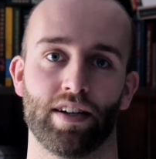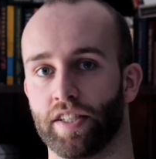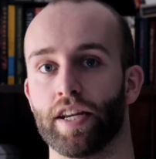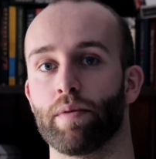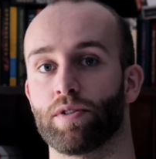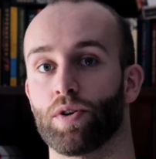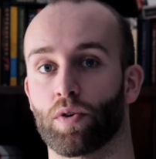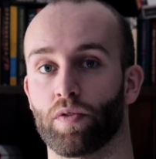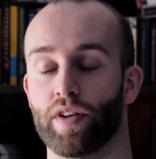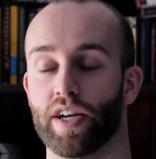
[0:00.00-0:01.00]
The
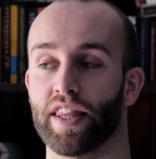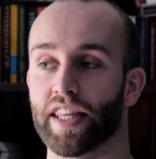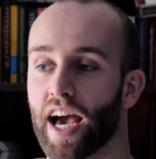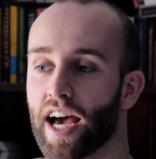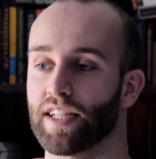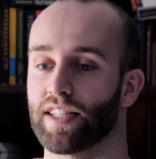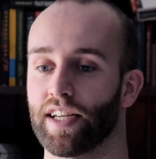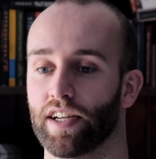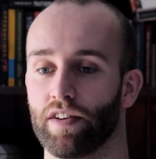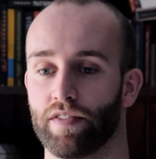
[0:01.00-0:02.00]
cinematography and the
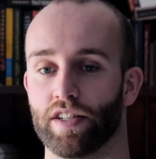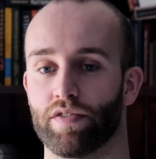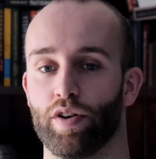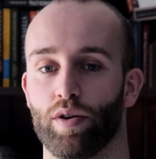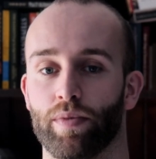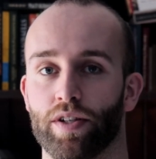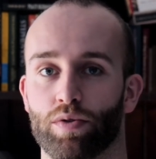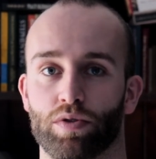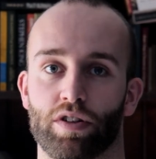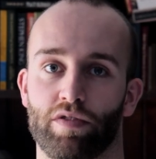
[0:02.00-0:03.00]
editing of this film is
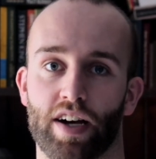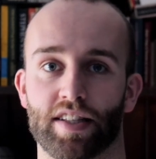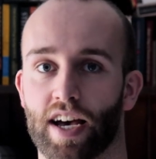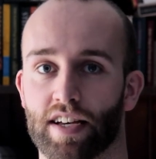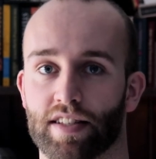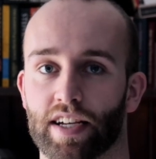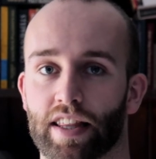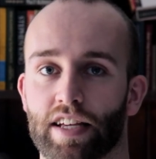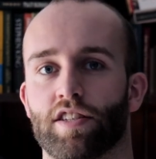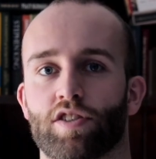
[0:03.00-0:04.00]
also
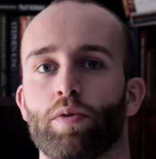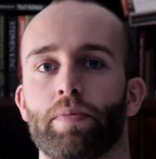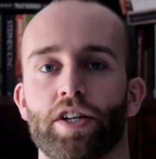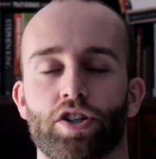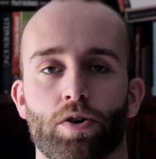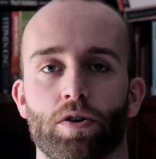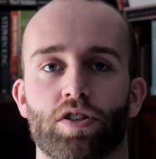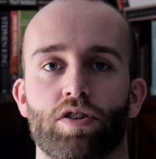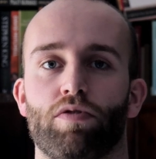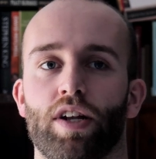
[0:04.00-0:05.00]
fantastic. There's so many
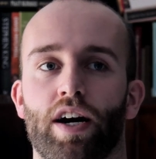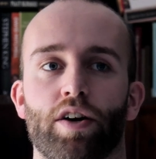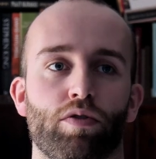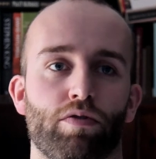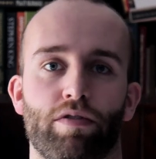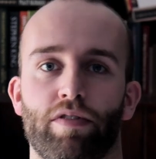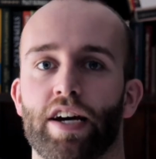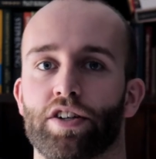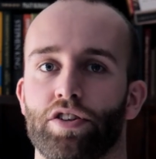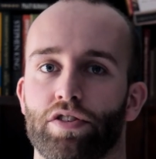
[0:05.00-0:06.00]
shots that rely on
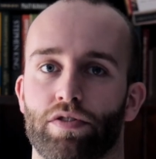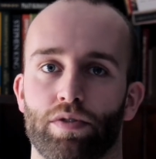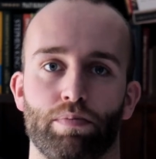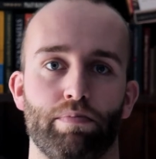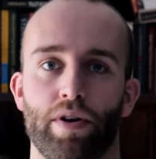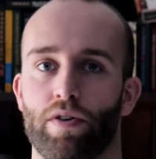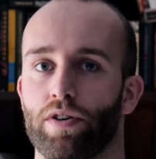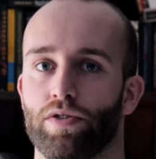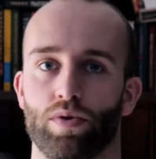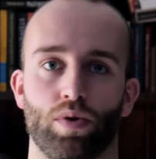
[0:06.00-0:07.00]
reflections from
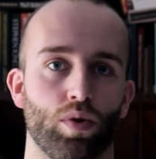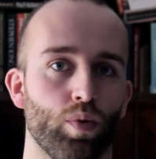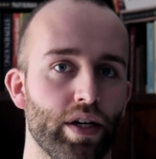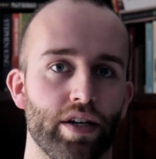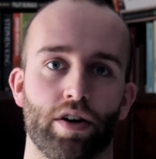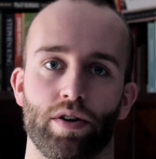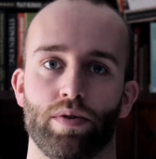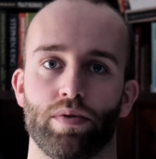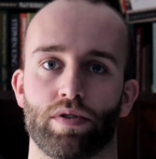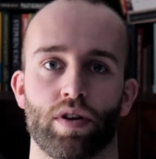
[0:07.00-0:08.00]
mirrors or
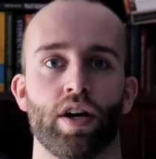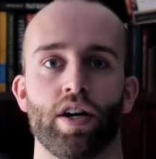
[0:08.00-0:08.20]
windows,